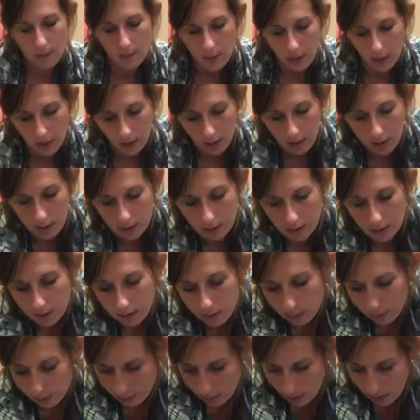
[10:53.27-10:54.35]
Because
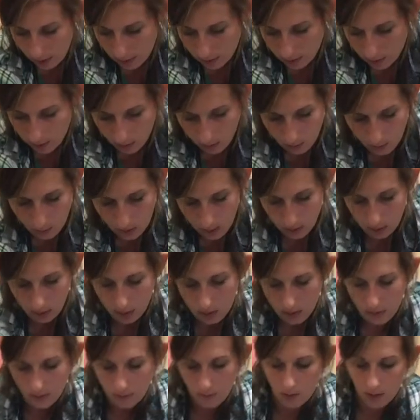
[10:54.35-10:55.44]
I don't wanna
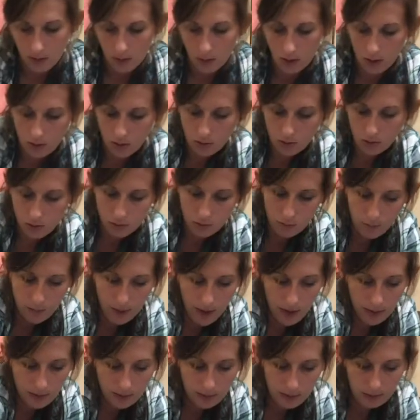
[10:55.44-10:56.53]
leave a huge
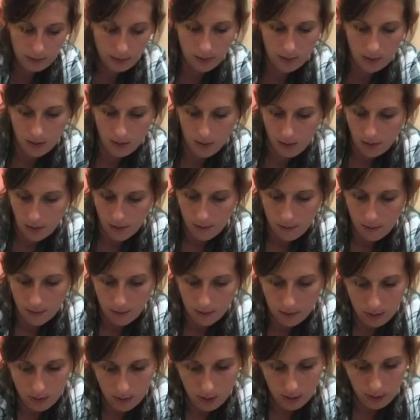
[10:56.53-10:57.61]
mess
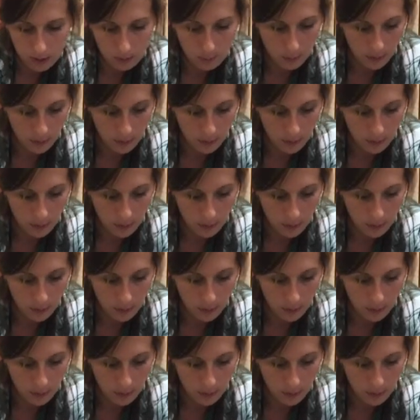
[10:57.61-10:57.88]
for the next